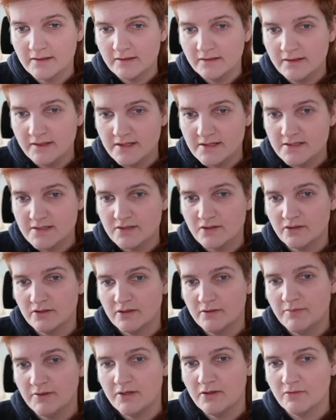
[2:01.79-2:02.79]
this is gonna
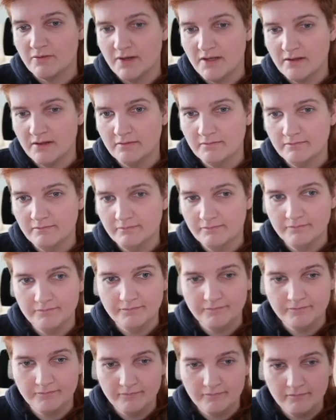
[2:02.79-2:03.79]
be green.
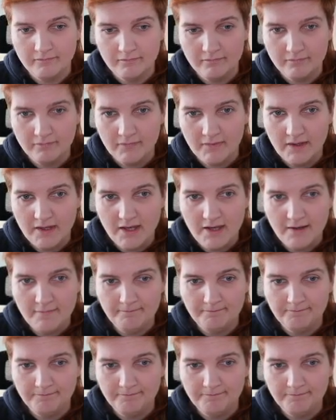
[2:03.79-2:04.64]
Yep.